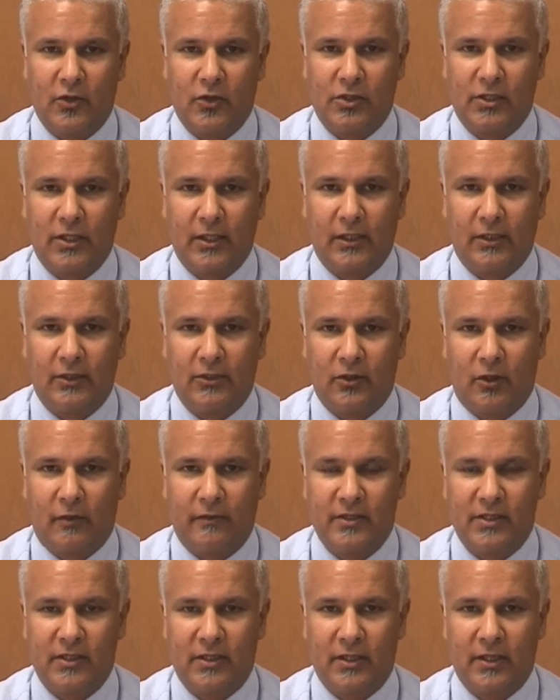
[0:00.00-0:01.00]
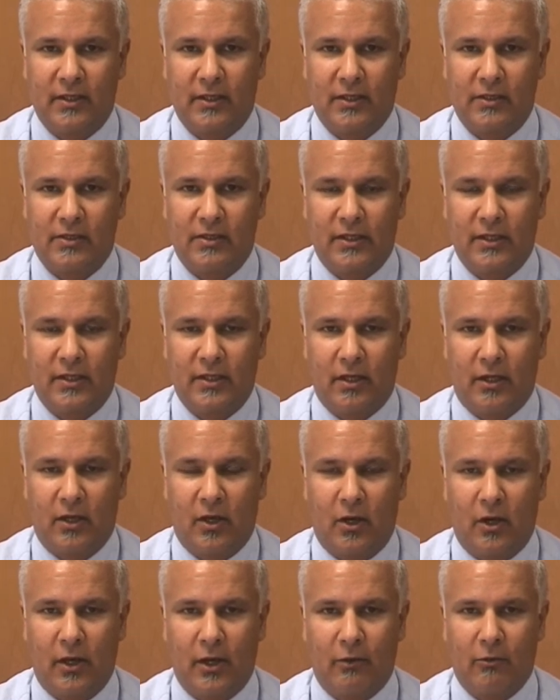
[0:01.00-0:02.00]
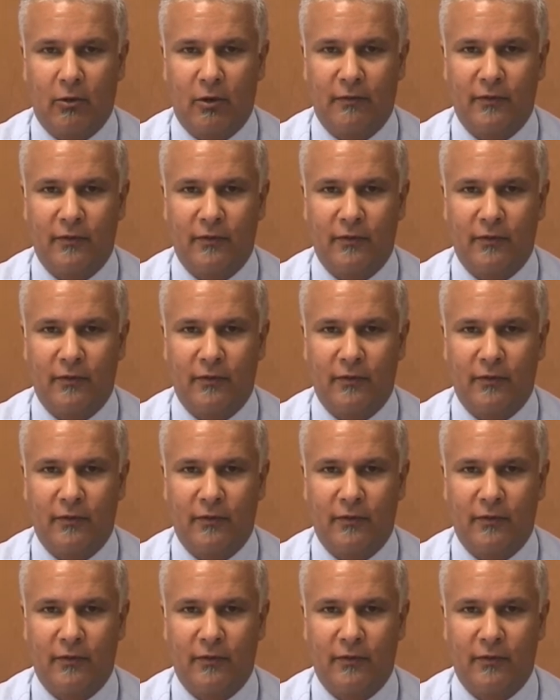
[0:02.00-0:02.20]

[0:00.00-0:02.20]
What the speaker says: in New Zealand, obviously, there's the higher